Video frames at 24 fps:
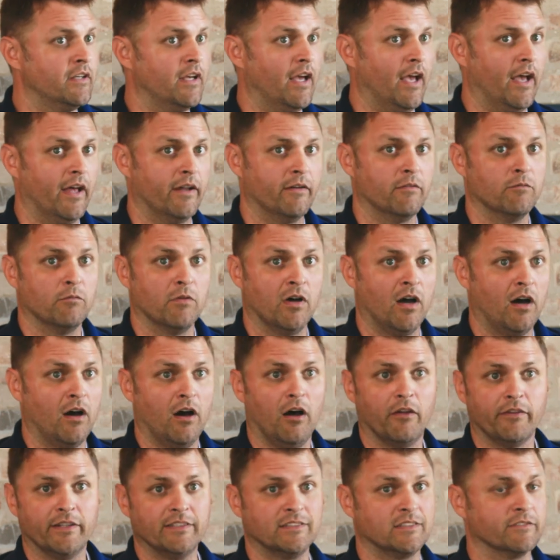and
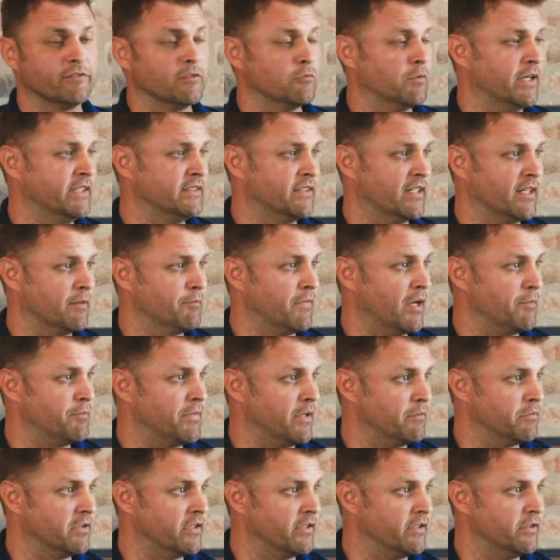all these different ways that I might be
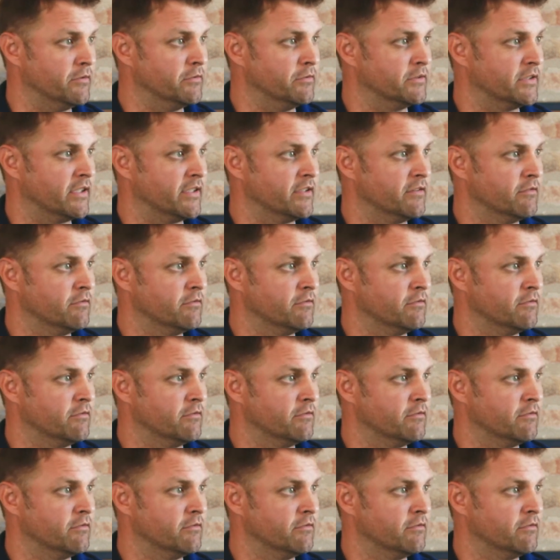able to use it,